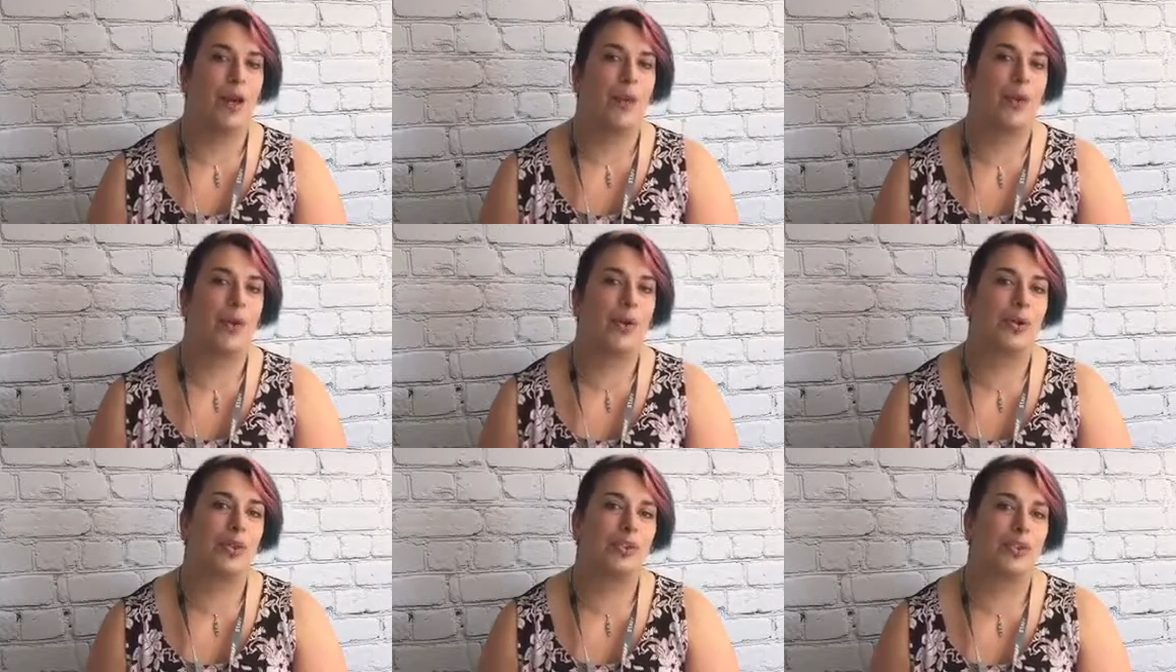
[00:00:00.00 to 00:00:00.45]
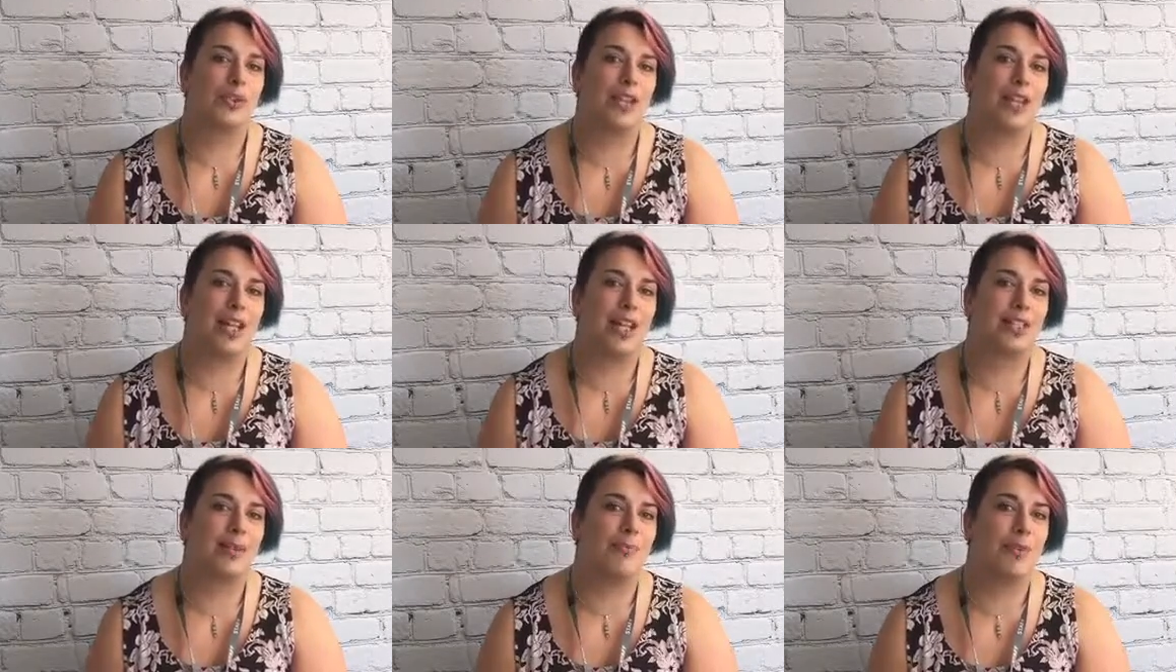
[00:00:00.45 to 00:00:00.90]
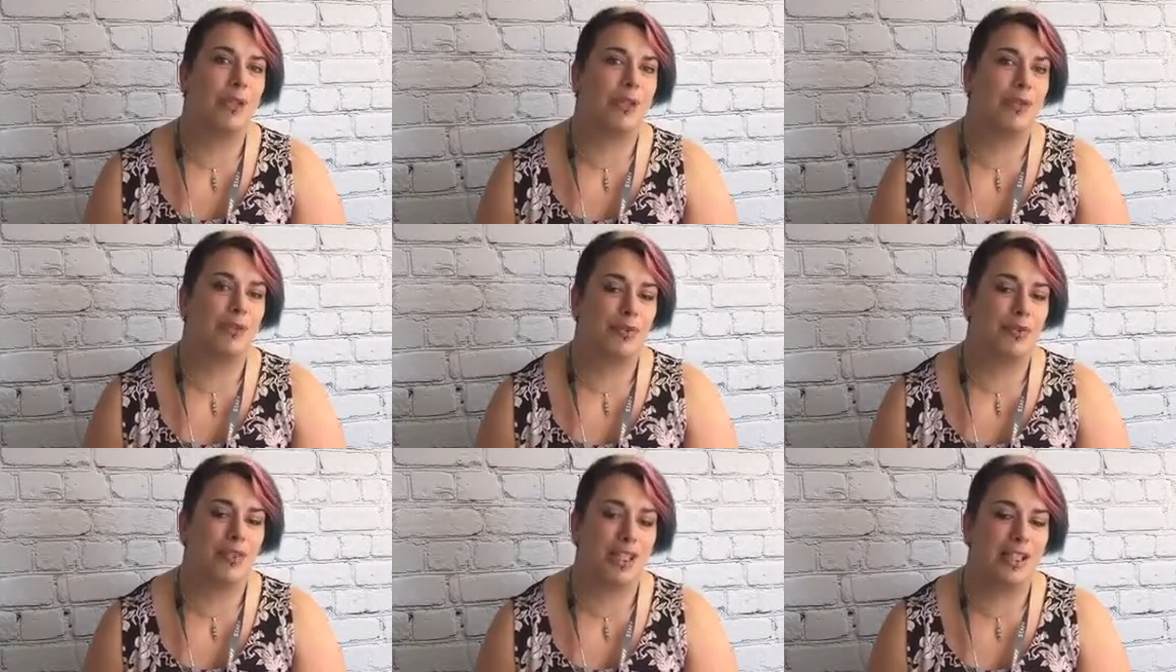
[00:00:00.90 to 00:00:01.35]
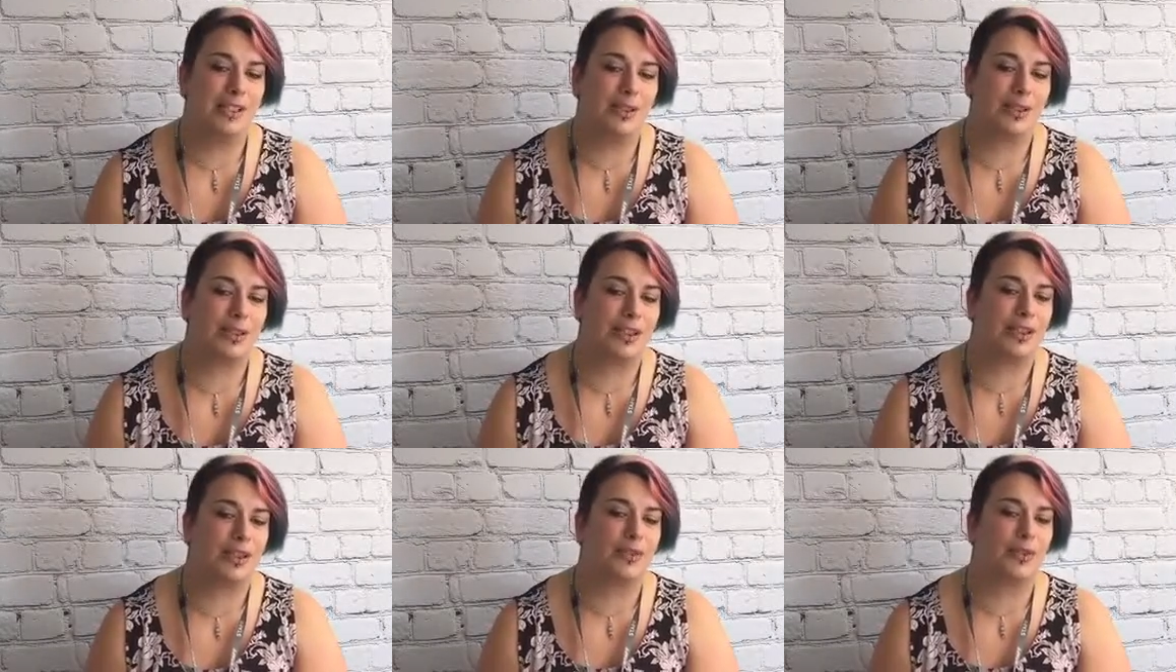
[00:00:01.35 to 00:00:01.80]
We'll also share some useful
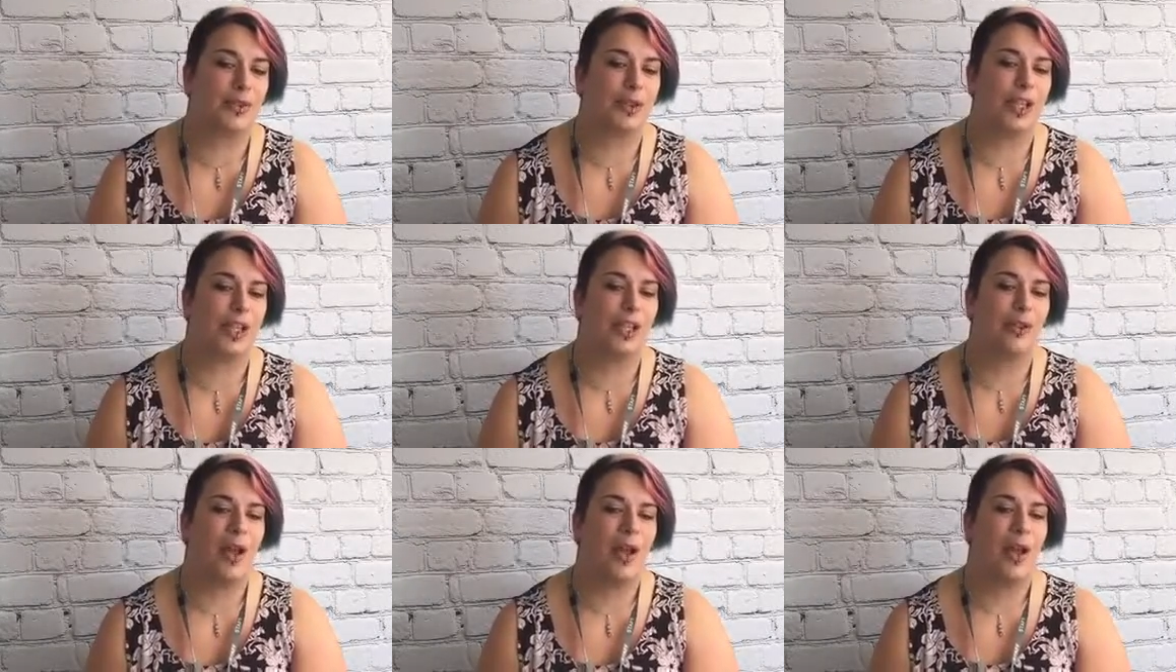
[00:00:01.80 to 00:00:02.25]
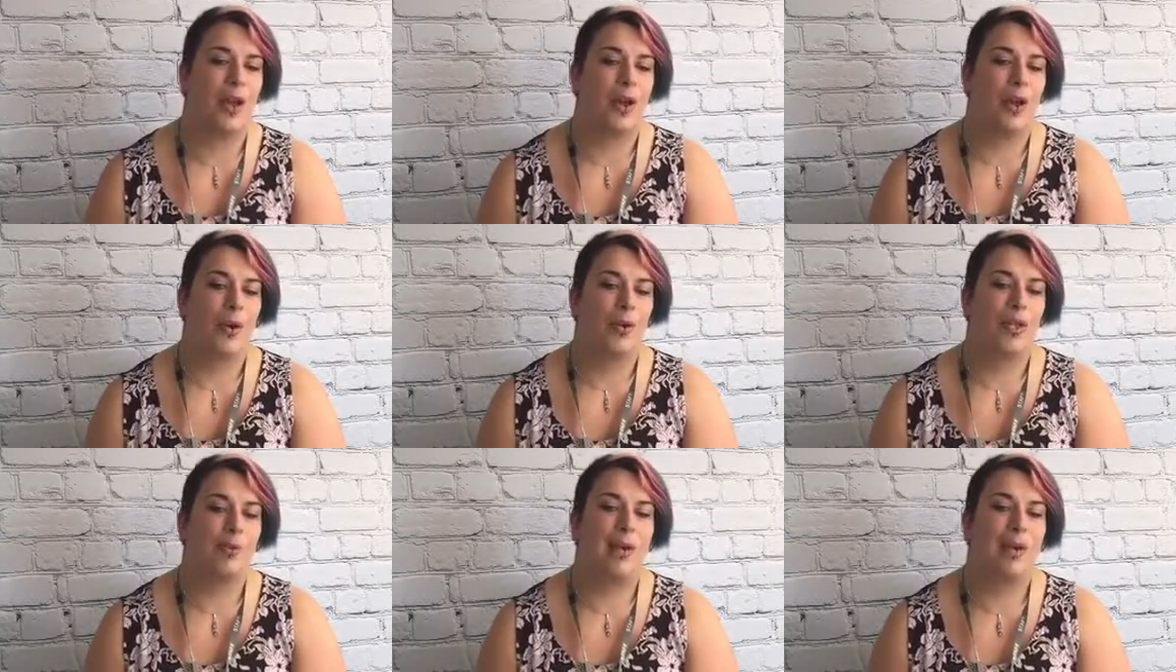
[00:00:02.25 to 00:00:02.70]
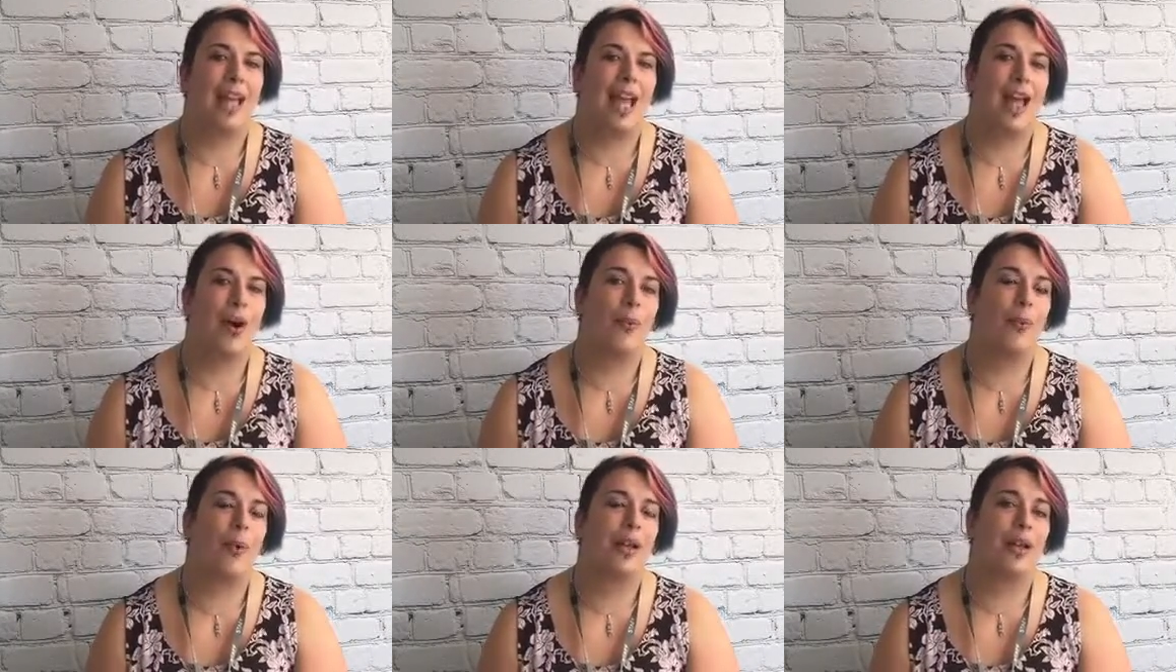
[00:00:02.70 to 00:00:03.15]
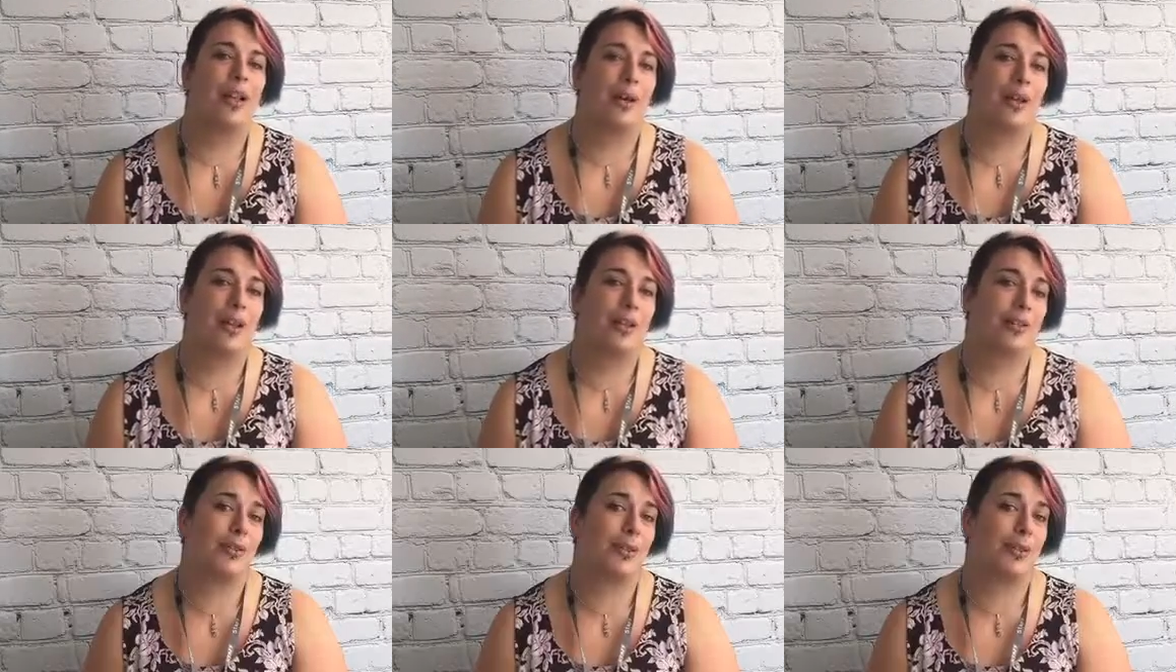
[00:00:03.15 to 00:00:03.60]
resources for you which may help when
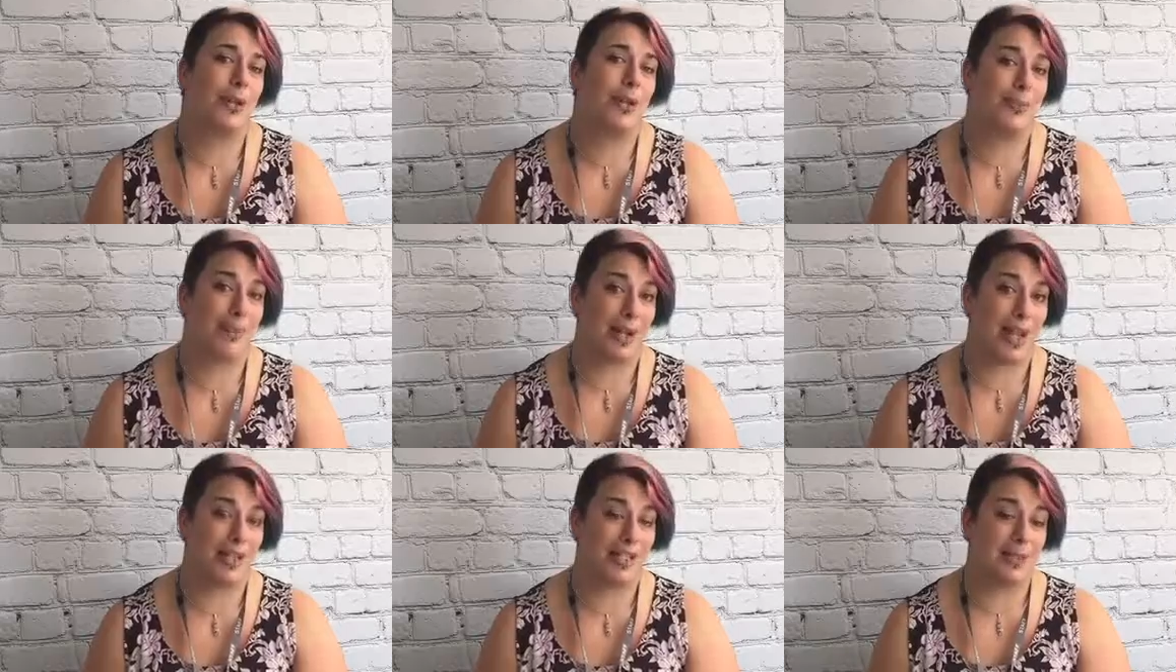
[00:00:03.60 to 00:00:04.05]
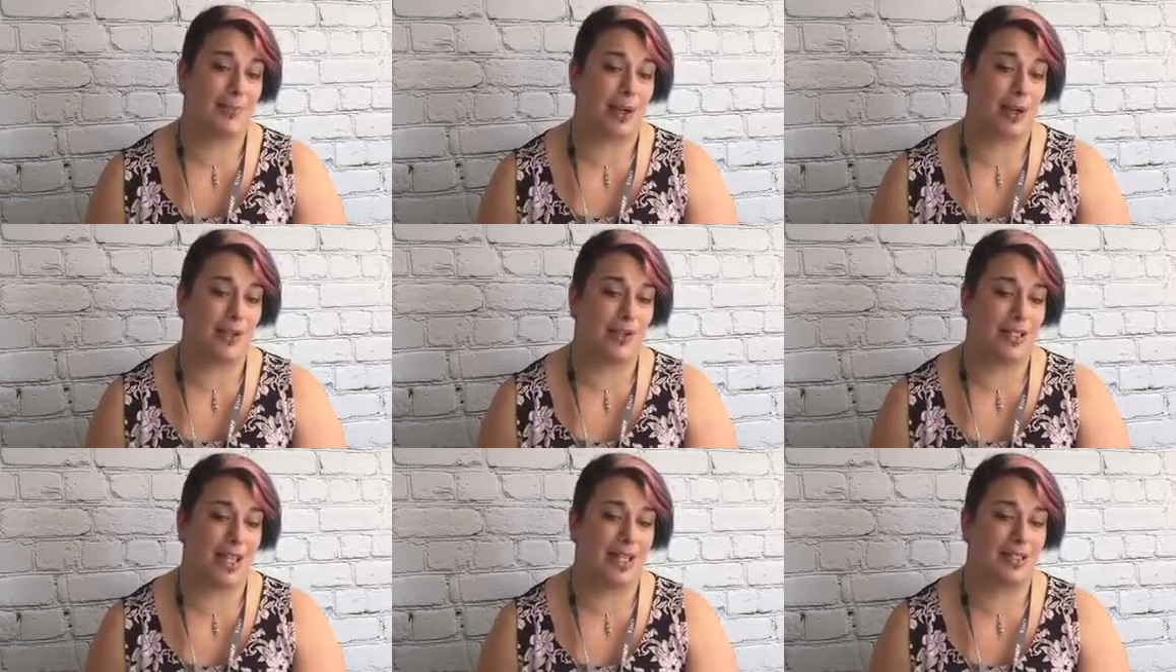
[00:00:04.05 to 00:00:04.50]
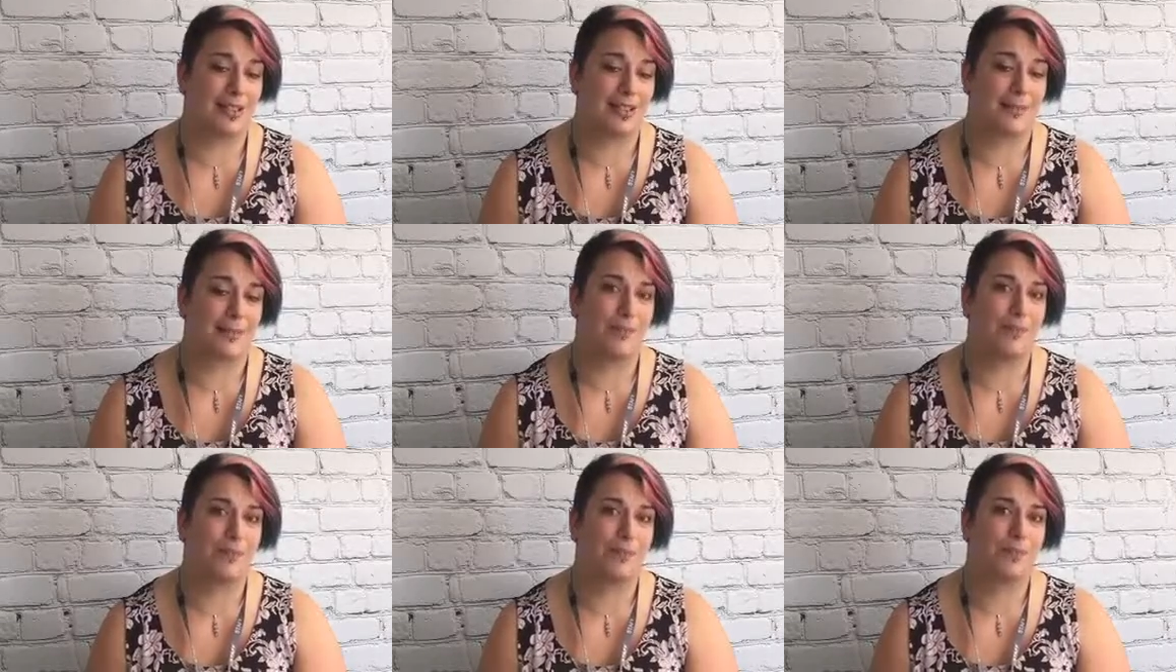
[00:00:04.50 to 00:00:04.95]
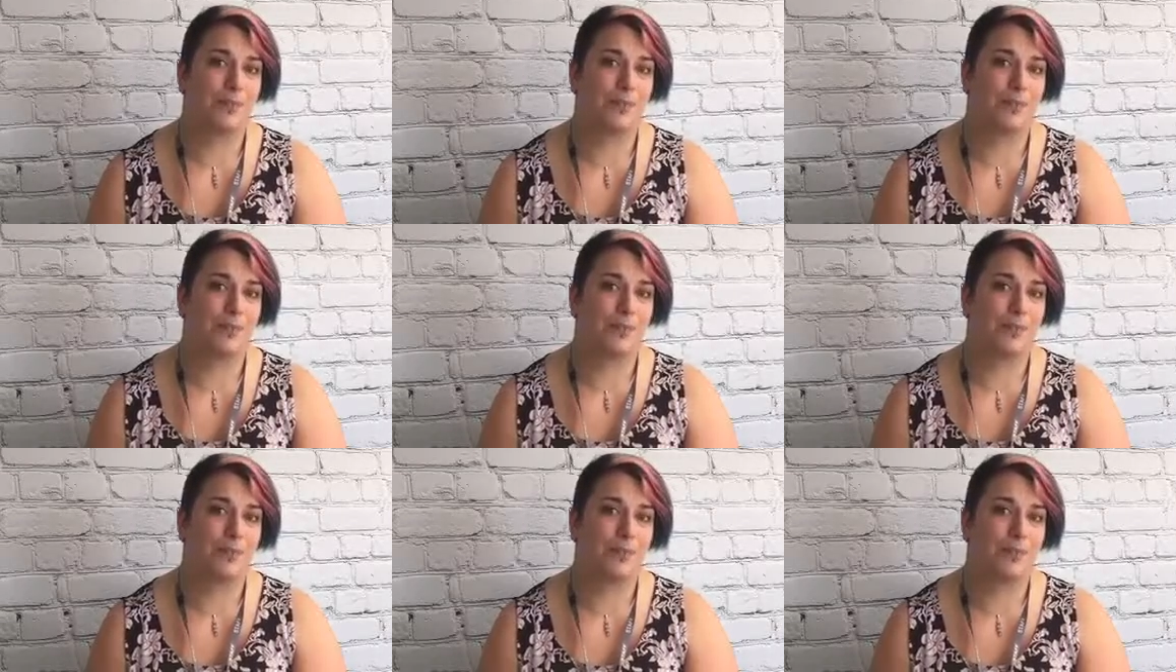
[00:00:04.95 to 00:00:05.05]
going through a complaints process.